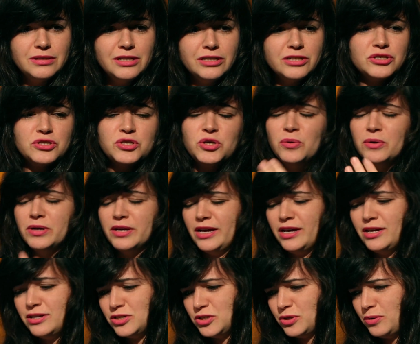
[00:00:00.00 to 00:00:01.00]
There's Joan
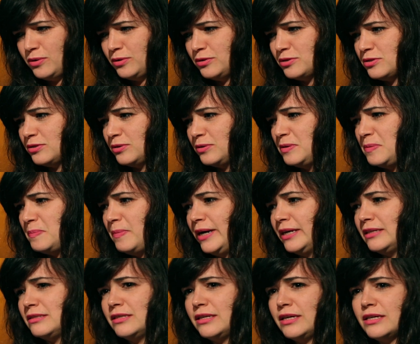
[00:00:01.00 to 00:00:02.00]
Cage also in
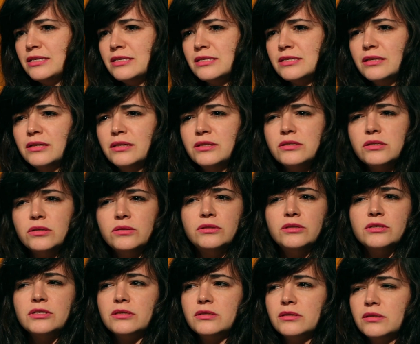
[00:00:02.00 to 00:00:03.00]
my desk. So
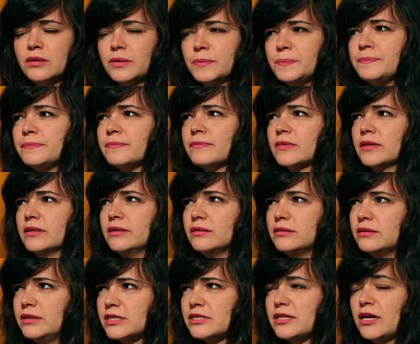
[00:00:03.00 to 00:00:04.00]
there's
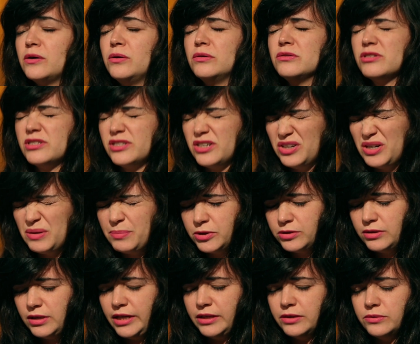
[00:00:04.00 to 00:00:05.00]
a concern
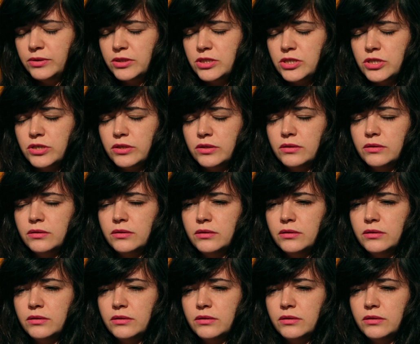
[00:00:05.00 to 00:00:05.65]
about language.